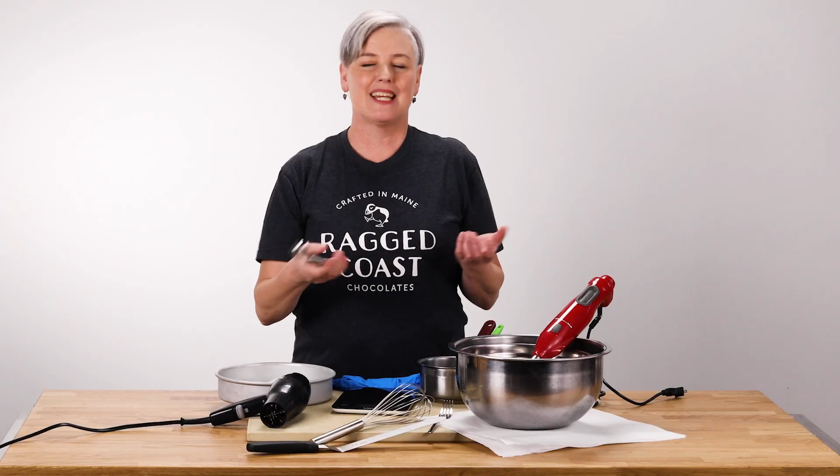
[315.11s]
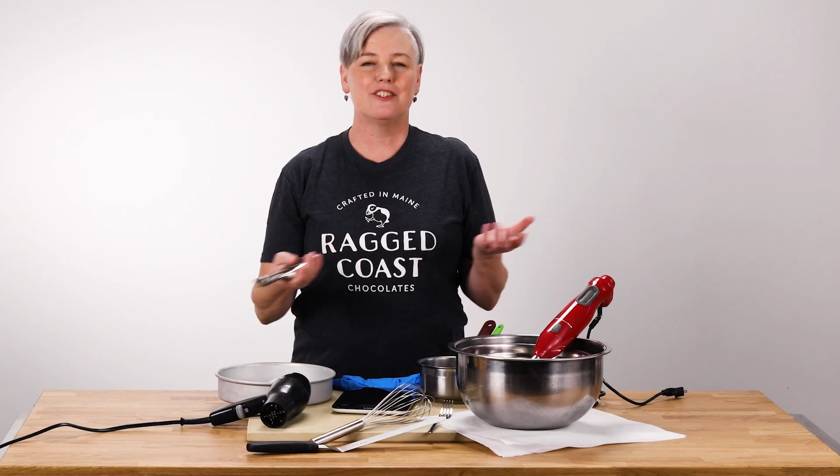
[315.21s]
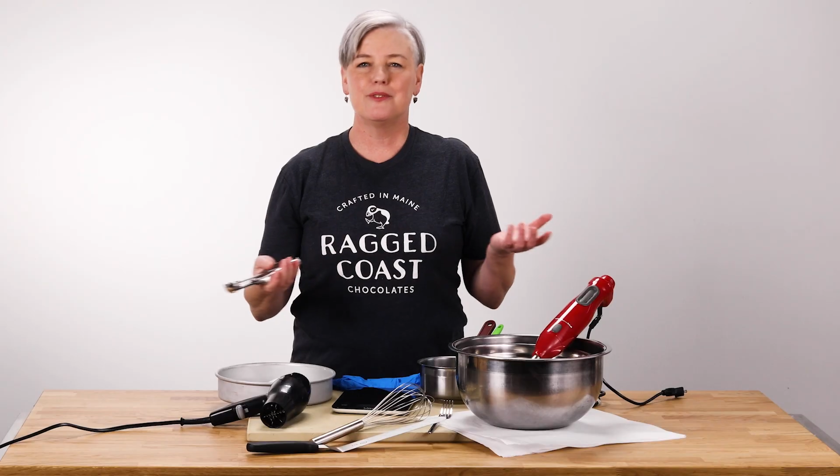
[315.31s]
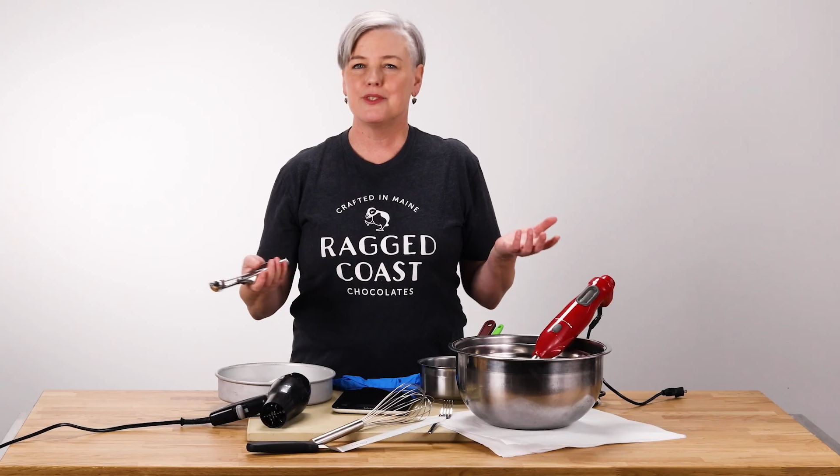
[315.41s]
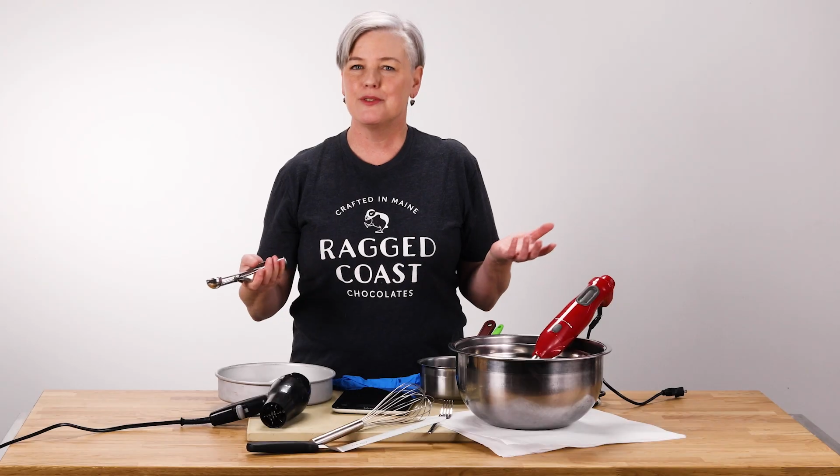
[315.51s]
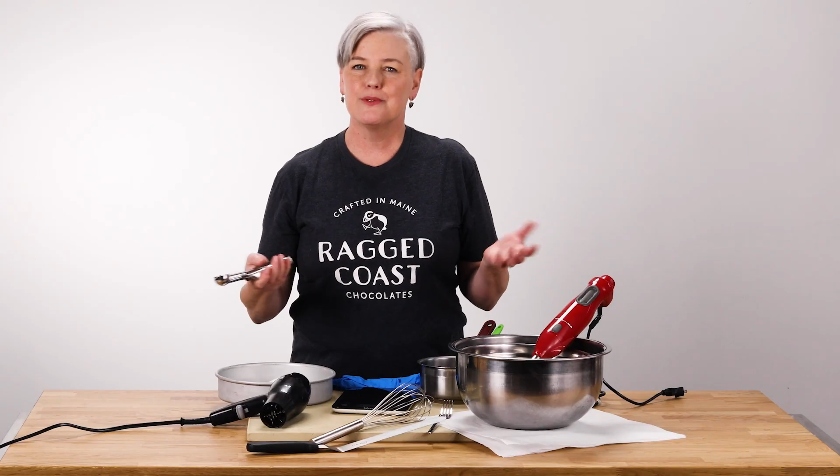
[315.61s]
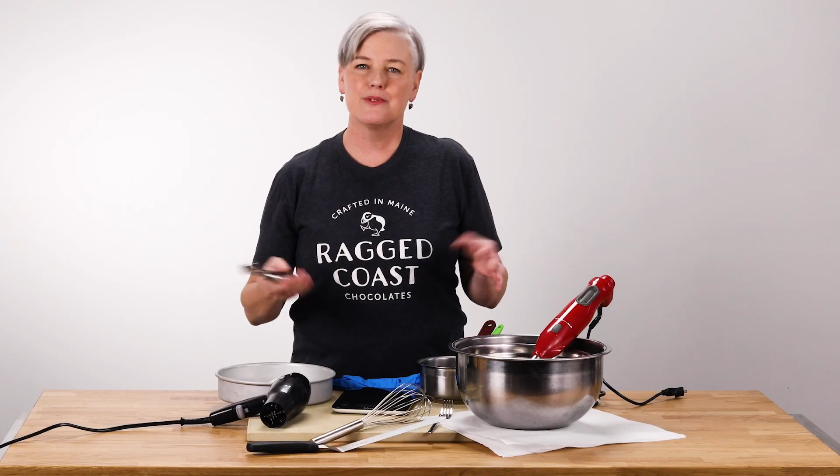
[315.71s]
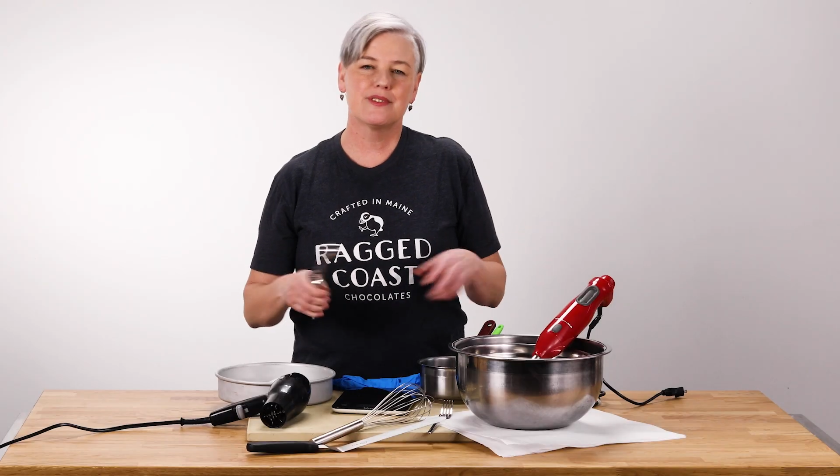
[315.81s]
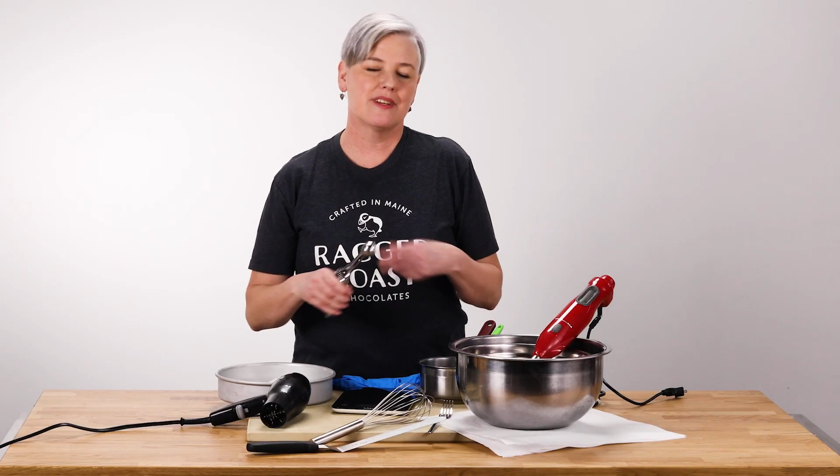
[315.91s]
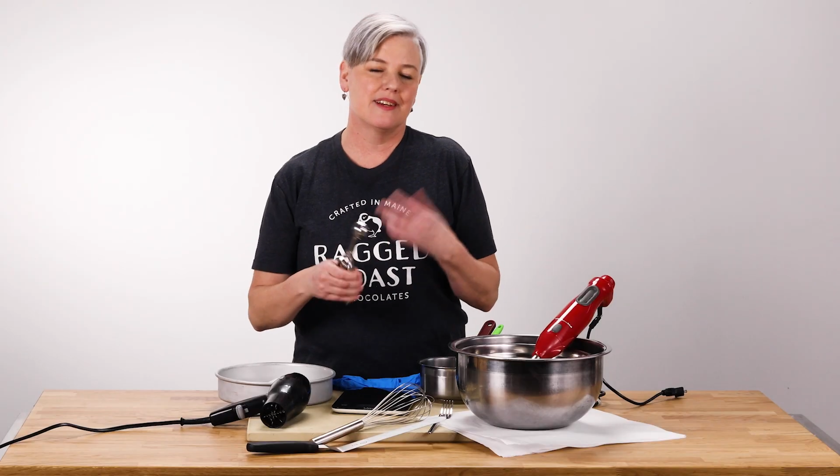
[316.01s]
Can you
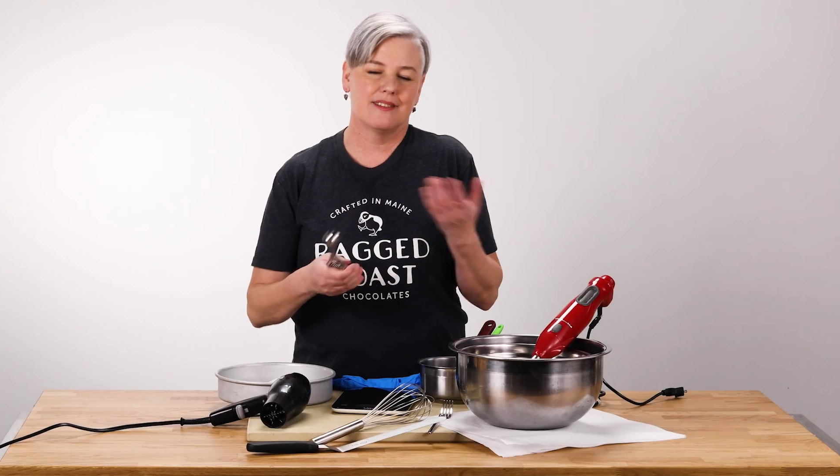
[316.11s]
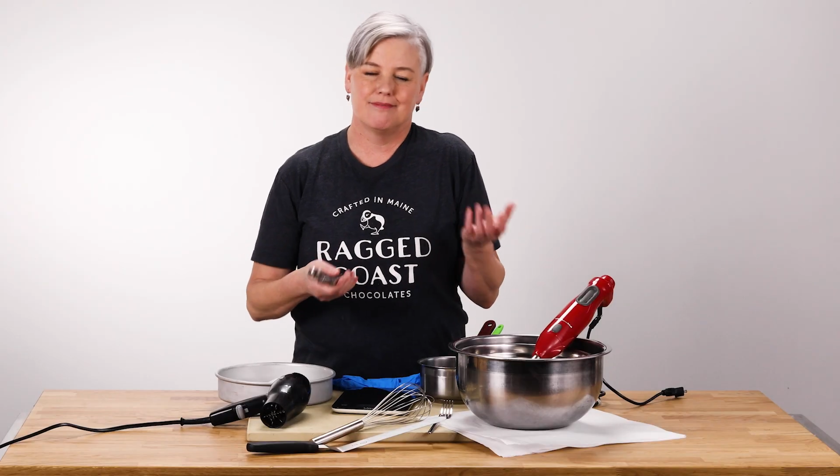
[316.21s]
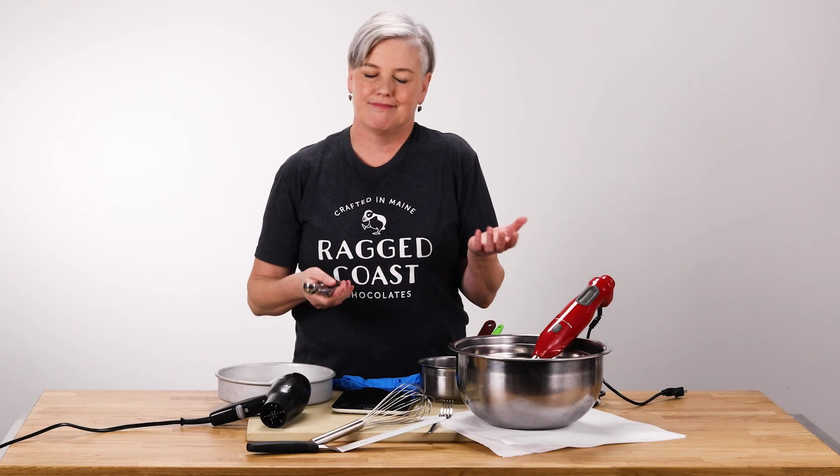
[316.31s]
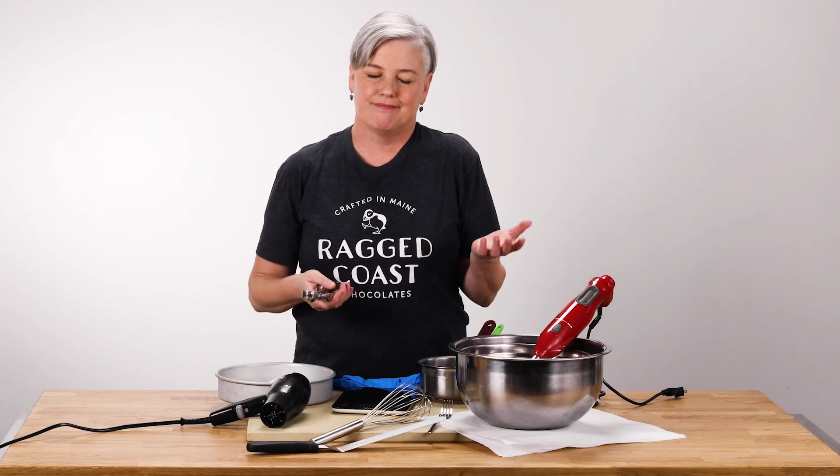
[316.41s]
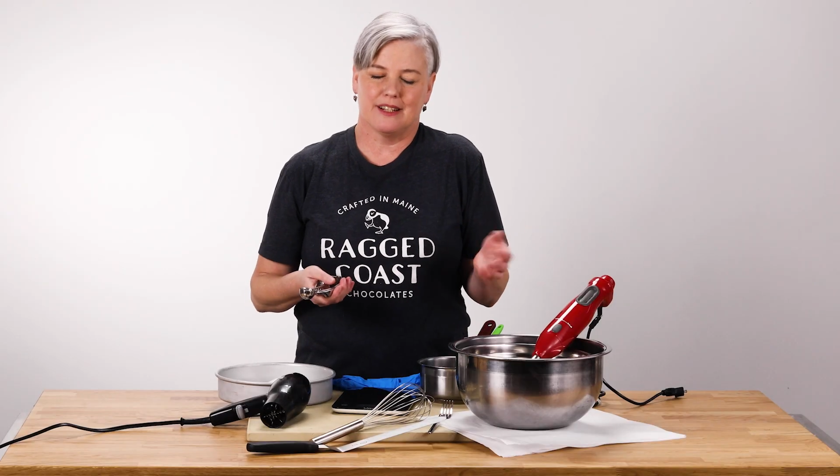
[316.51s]
use a